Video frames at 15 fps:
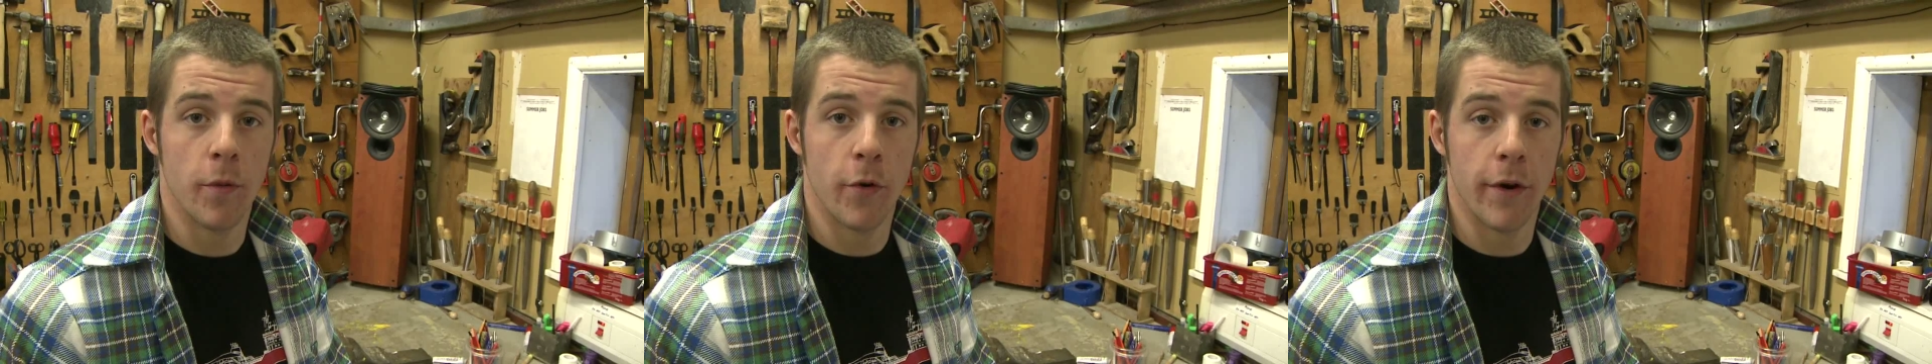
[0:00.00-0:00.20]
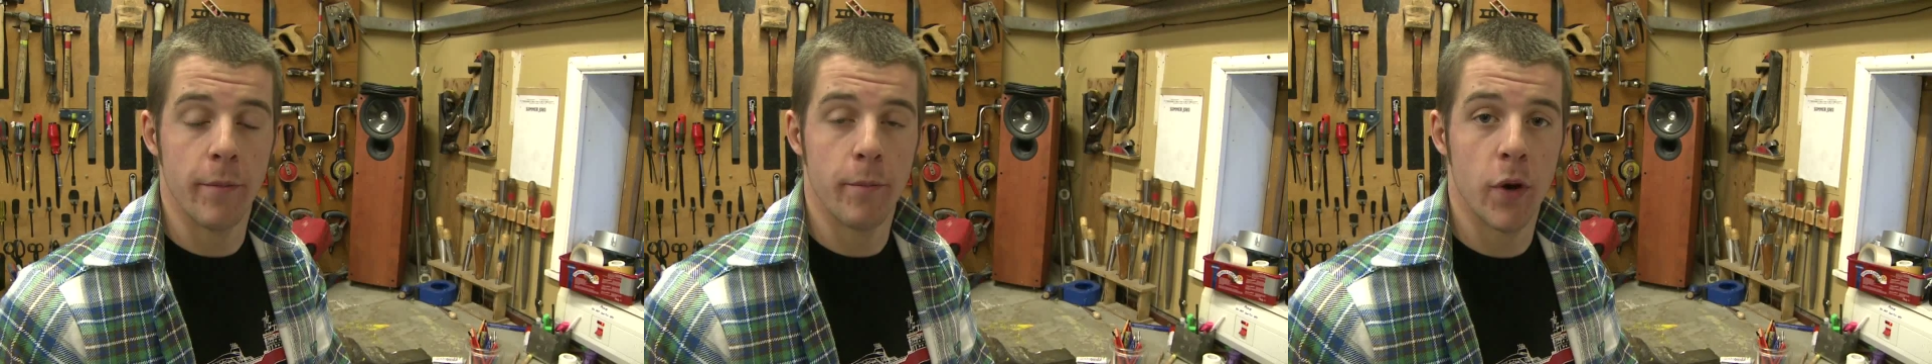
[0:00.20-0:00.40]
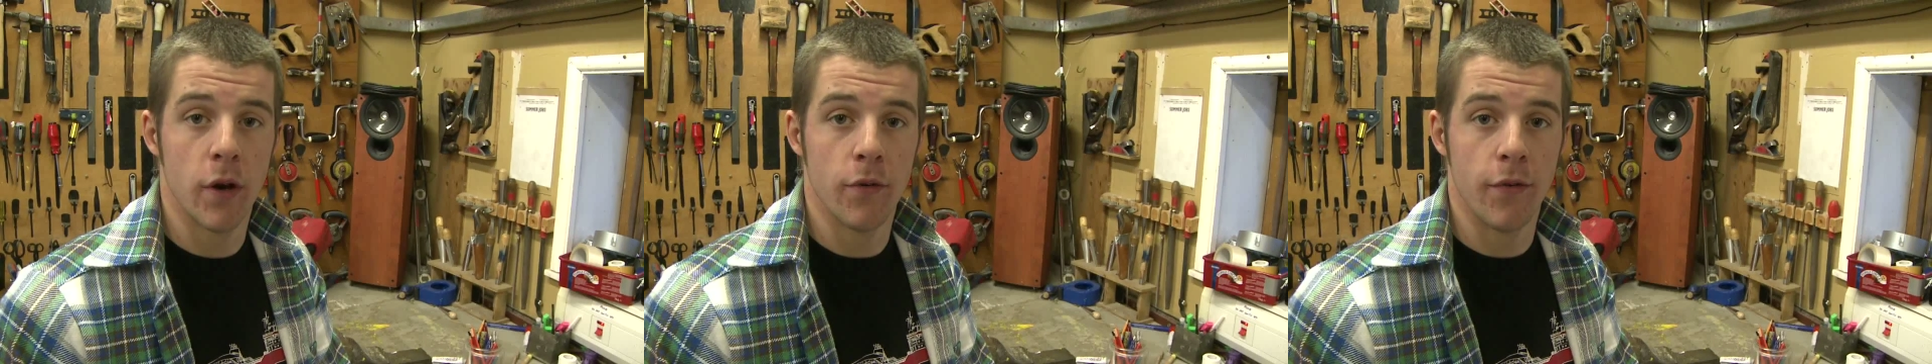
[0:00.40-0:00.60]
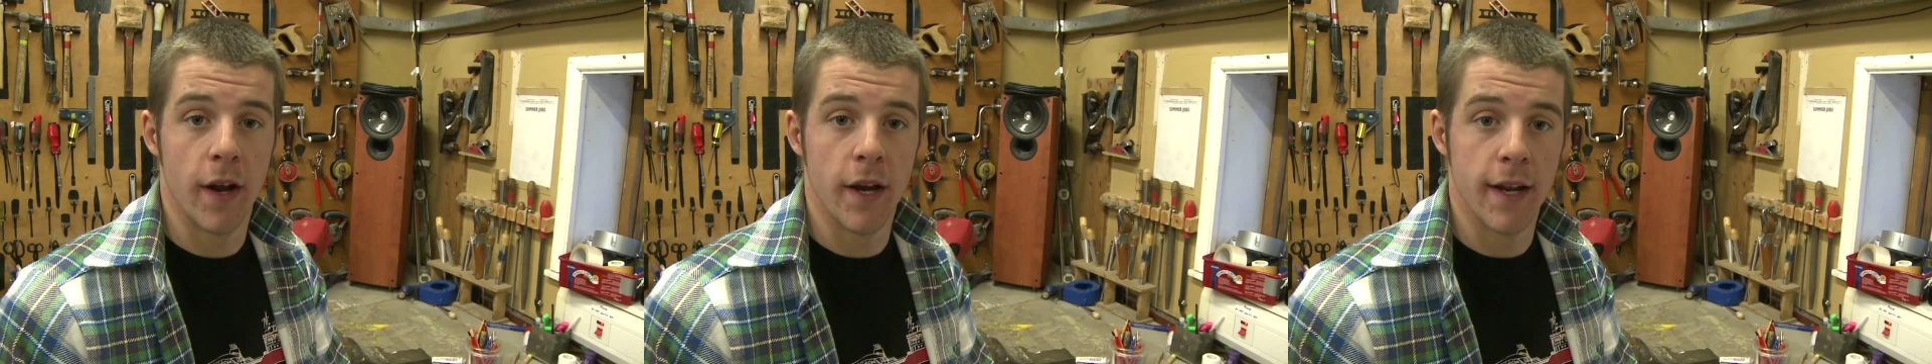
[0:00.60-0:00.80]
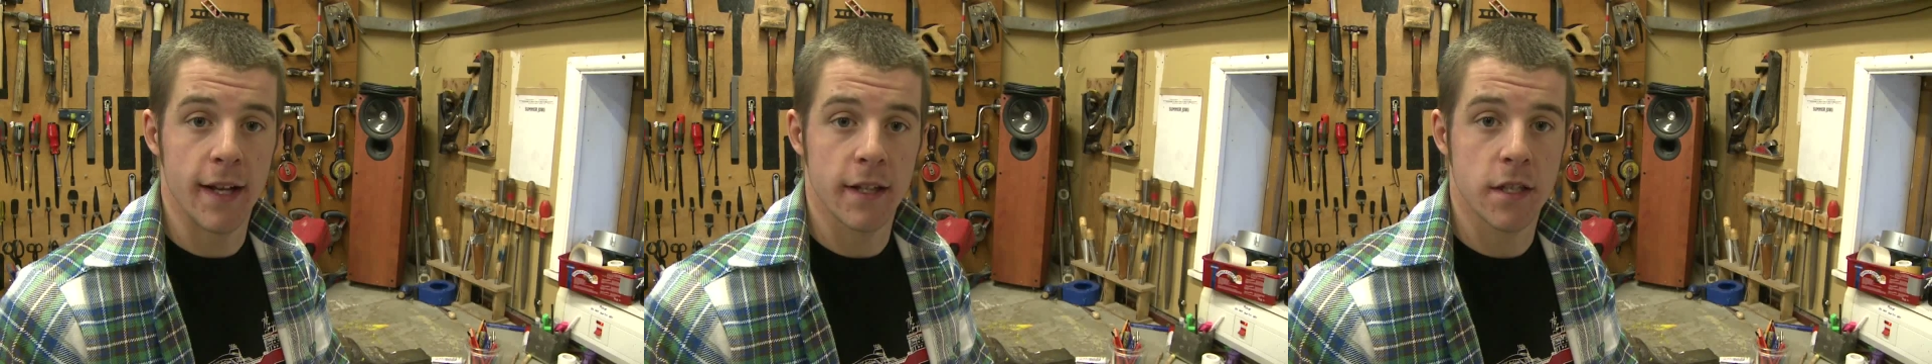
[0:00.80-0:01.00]
are in perfect
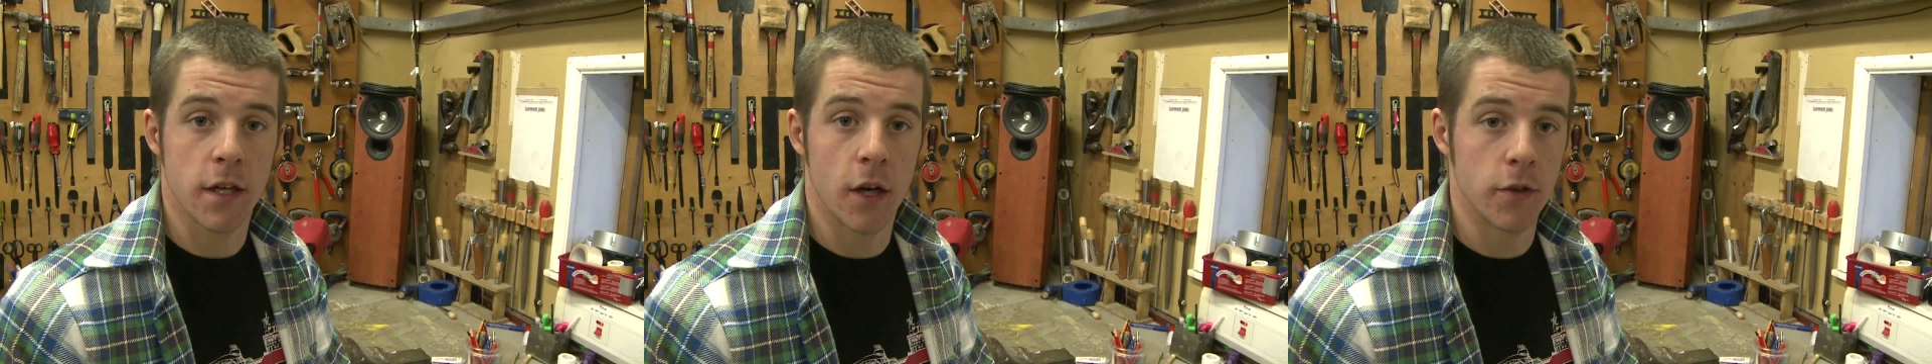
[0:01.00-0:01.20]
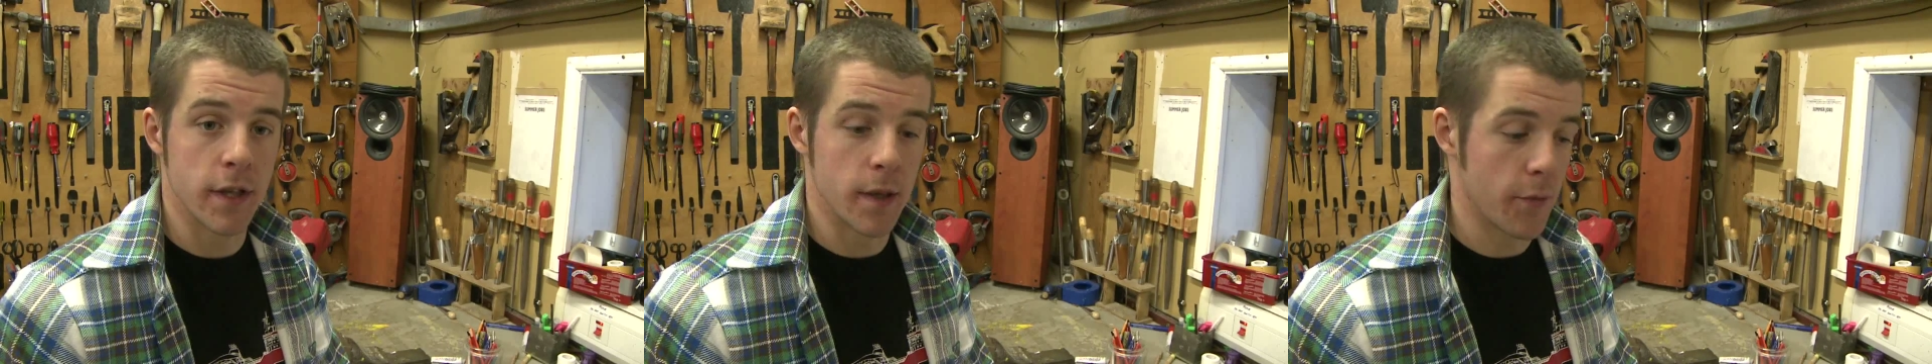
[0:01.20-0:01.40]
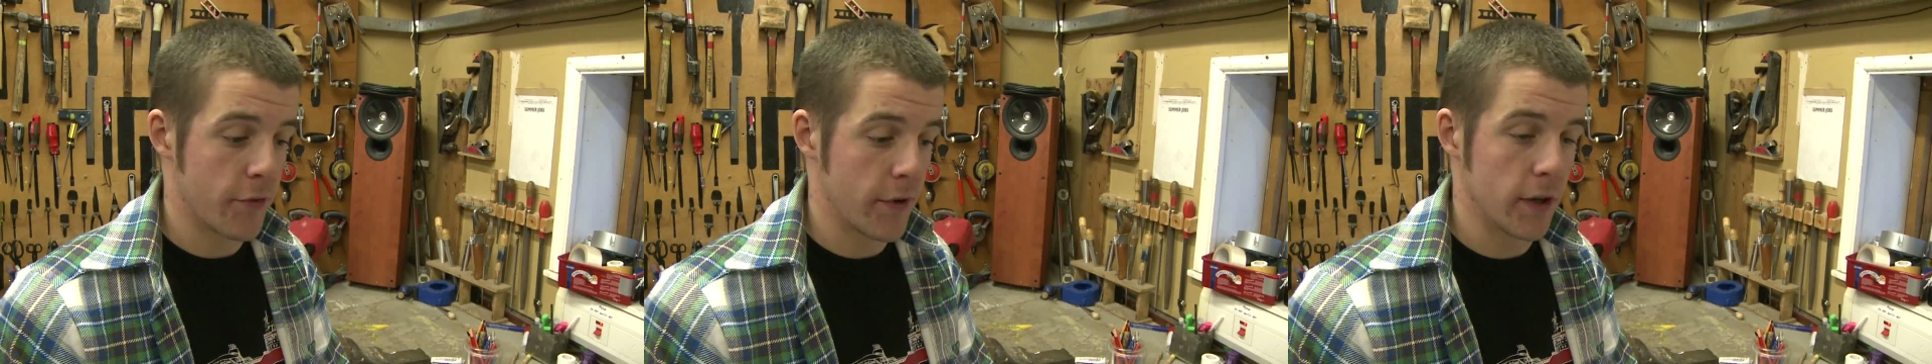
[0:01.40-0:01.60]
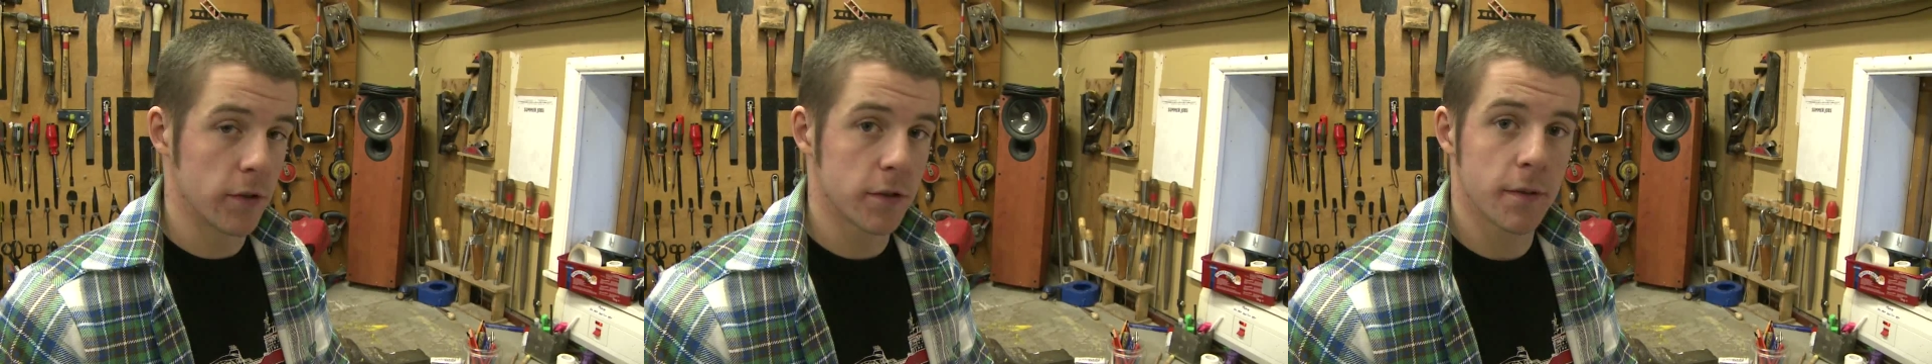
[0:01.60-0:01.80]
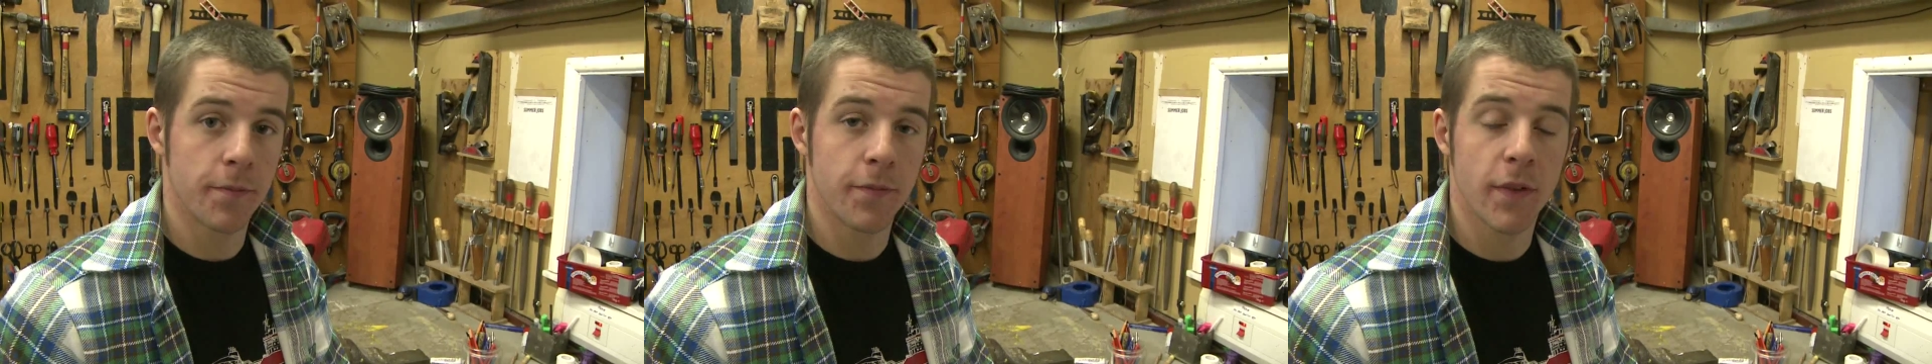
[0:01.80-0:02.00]
nick to go deep
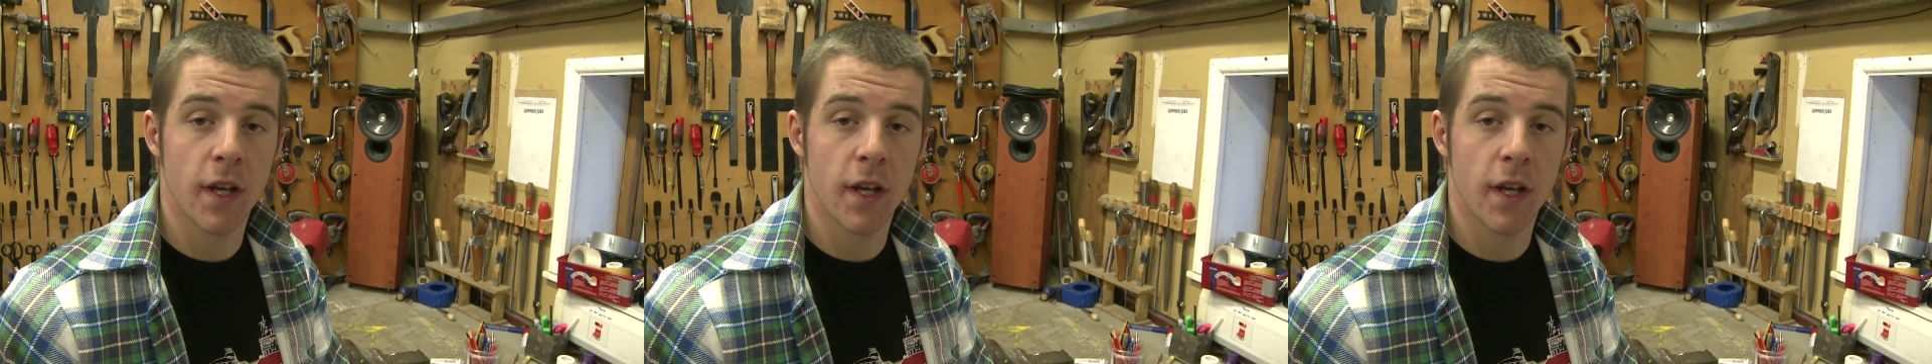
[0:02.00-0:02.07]
field.